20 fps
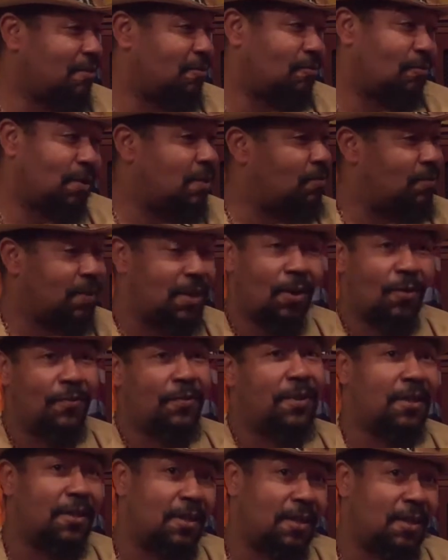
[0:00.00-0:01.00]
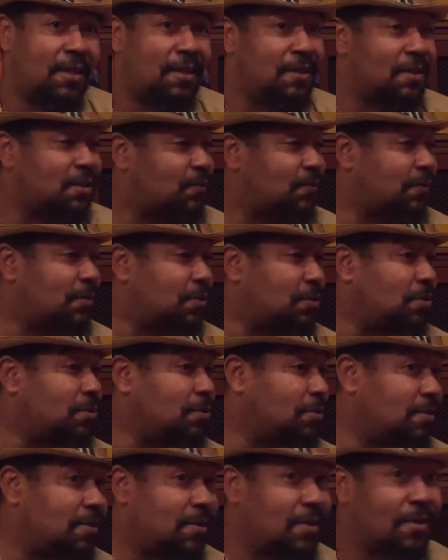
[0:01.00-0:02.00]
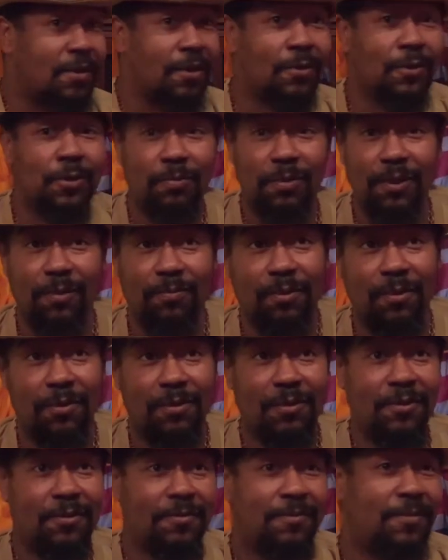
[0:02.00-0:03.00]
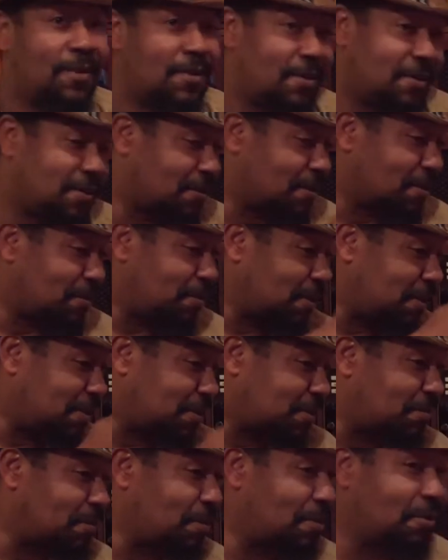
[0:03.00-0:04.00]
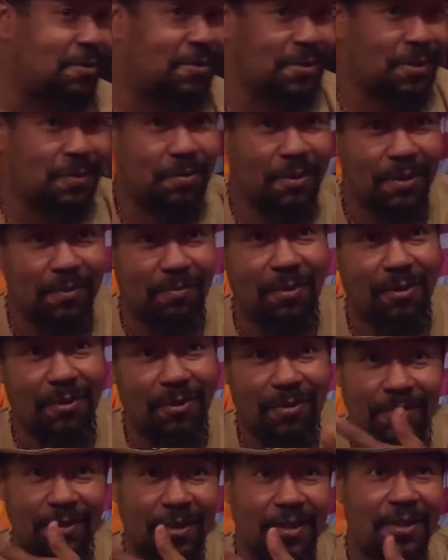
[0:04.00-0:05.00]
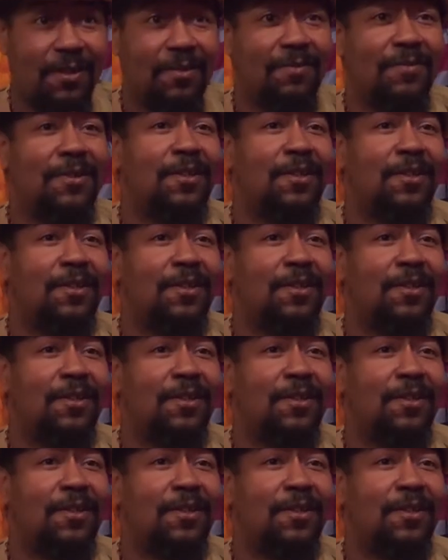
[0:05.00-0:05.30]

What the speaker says: We over here eating this food, go spit a poem, go eat some more, spit a poem, leave.